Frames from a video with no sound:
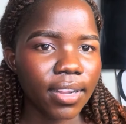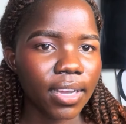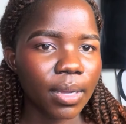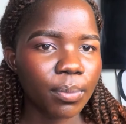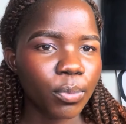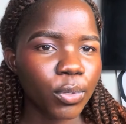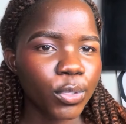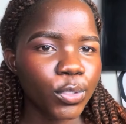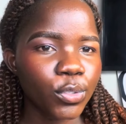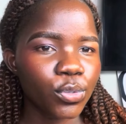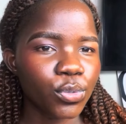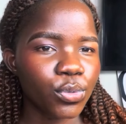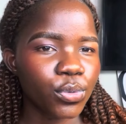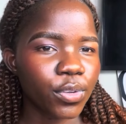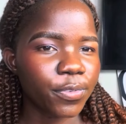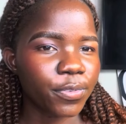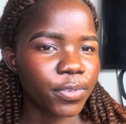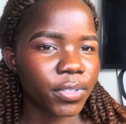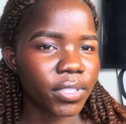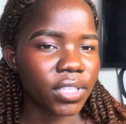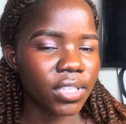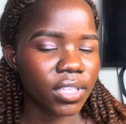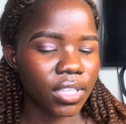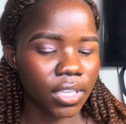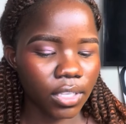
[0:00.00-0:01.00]
I'm going to do
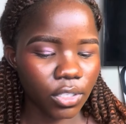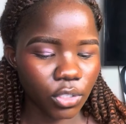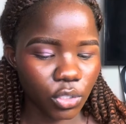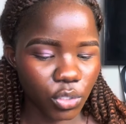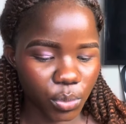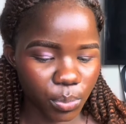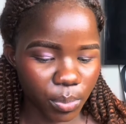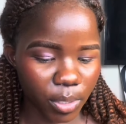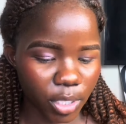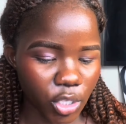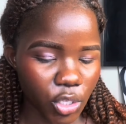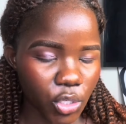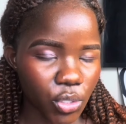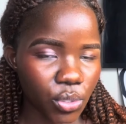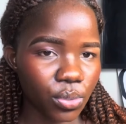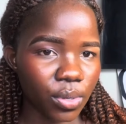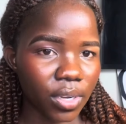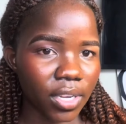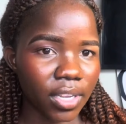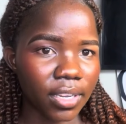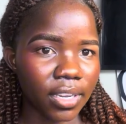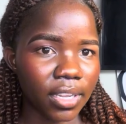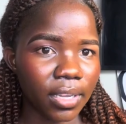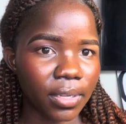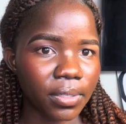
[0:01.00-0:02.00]
everything to make sure,
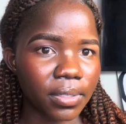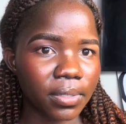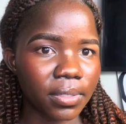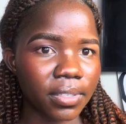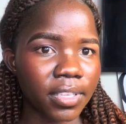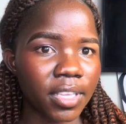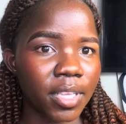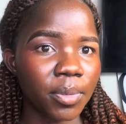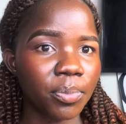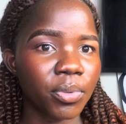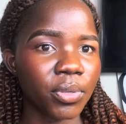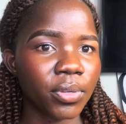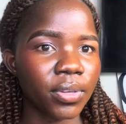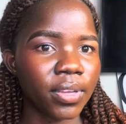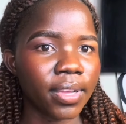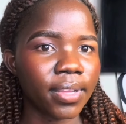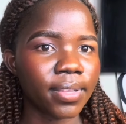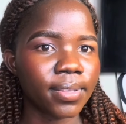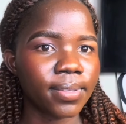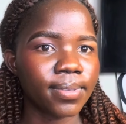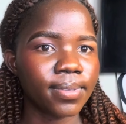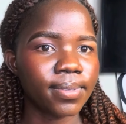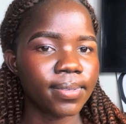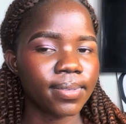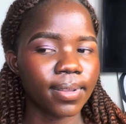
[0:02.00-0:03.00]
and I'll keep you
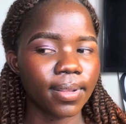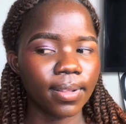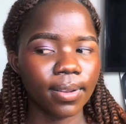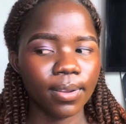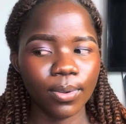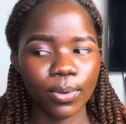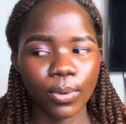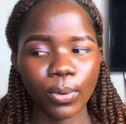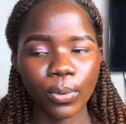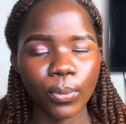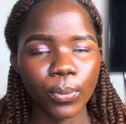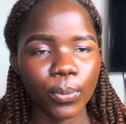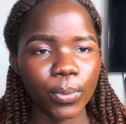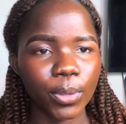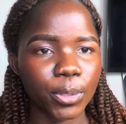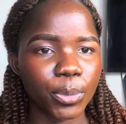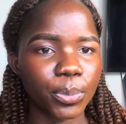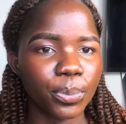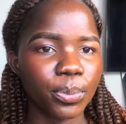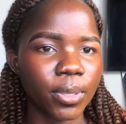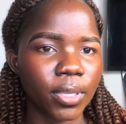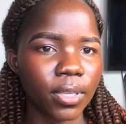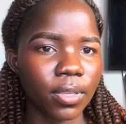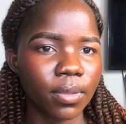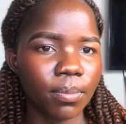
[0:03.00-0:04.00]
guys along with
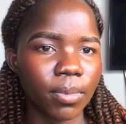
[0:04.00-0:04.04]
me,